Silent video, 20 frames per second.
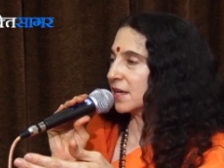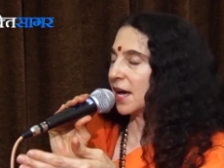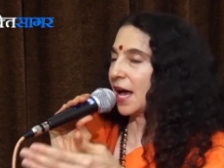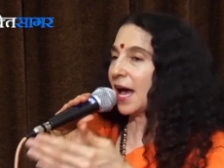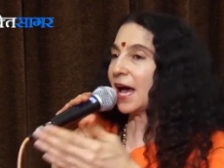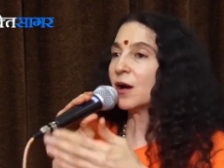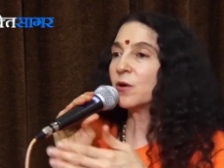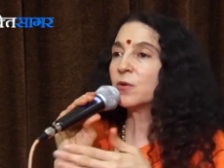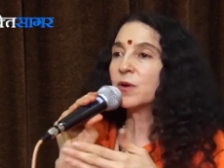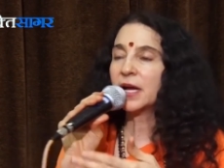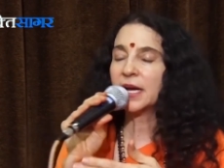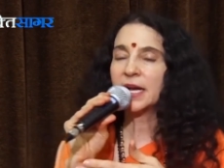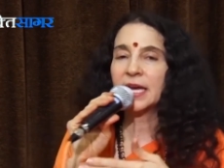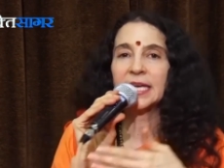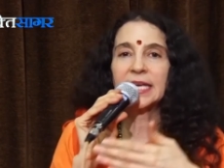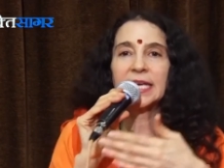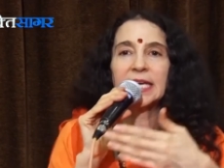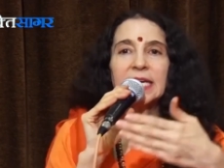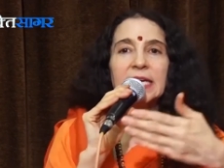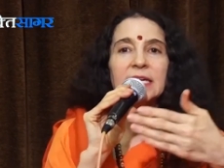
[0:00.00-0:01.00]
How can
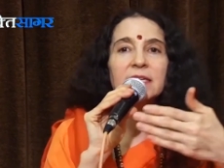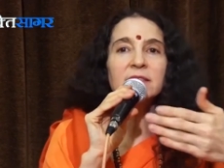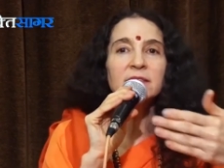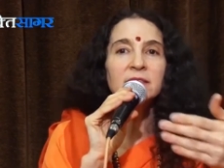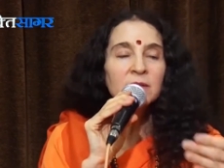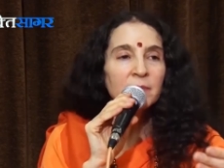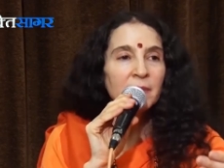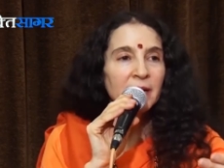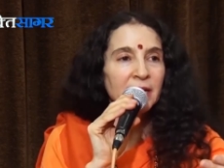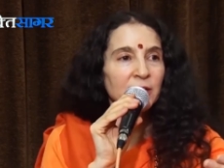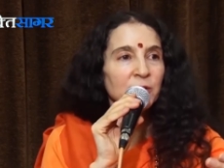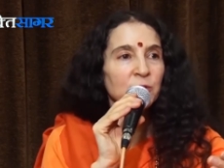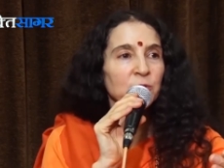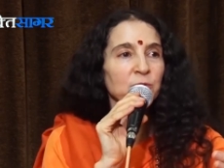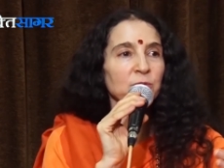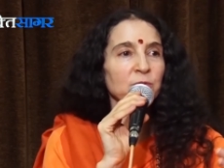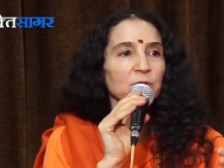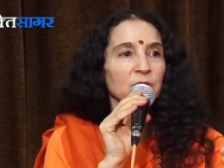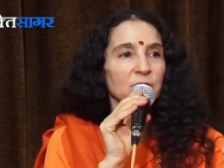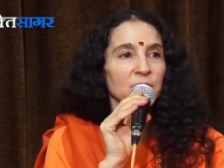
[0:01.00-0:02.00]
I kill my
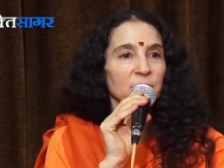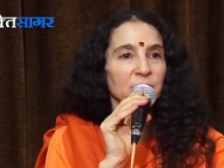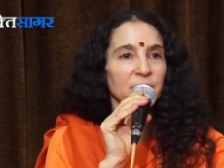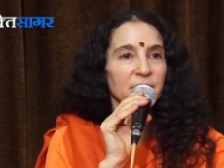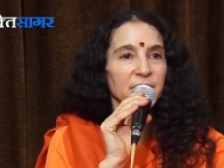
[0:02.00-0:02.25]
guru?